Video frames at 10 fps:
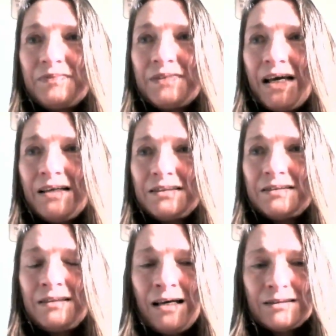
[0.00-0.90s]

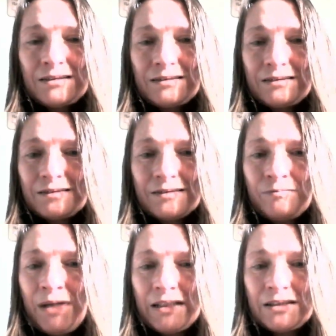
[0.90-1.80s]
that
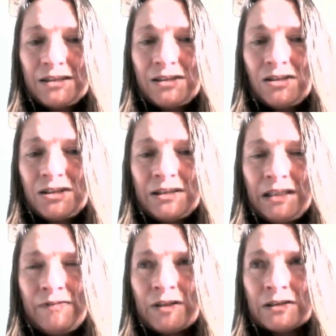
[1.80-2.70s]
makes such a
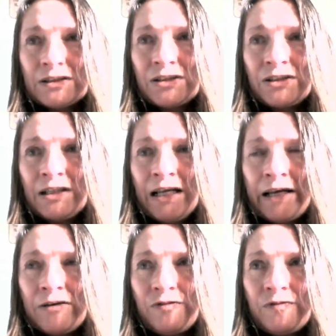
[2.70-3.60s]
difference to your
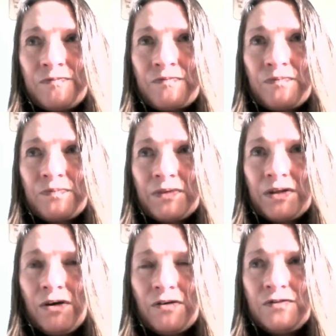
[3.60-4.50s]
life.
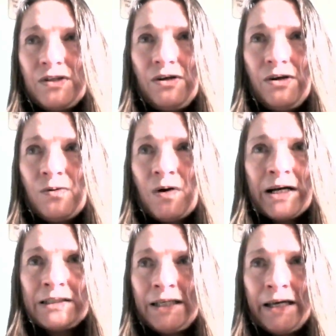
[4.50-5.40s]
You have no
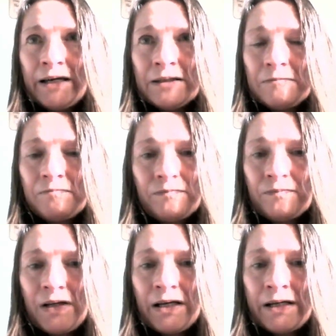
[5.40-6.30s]
idea
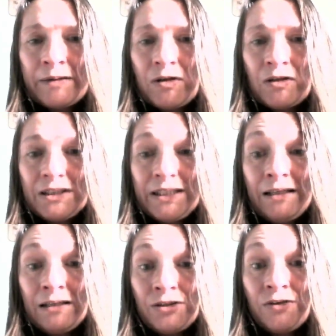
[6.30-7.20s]

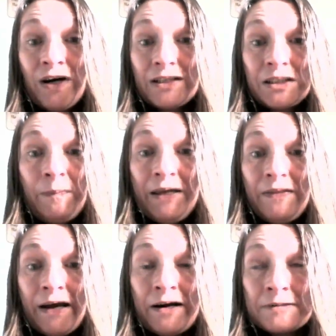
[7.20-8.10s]
until you've actually been
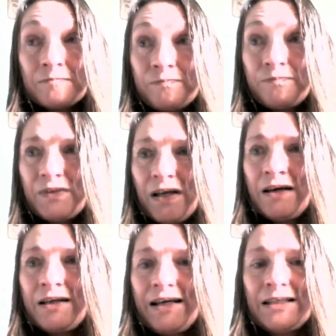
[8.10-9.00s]
there.
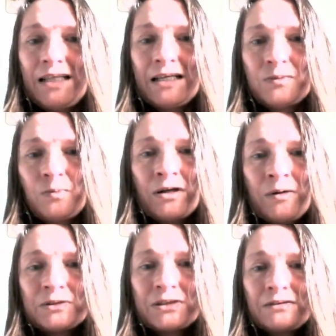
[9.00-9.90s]
And I guess that's where I
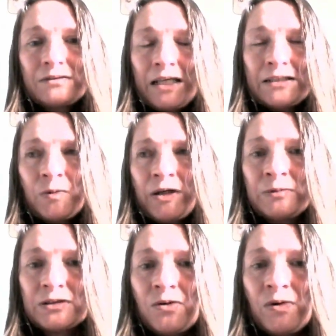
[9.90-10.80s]
was
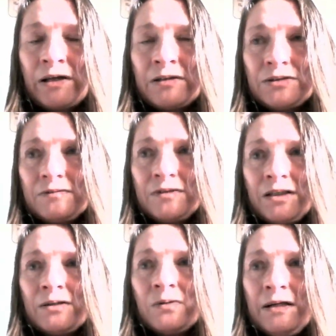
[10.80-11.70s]
going, you
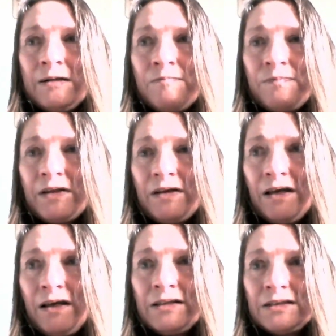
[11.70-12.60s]
know.
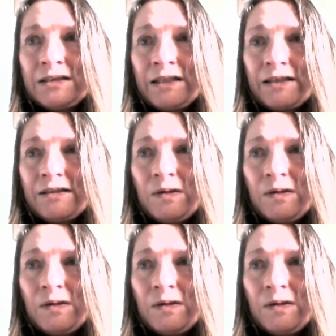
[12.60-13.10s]
It's like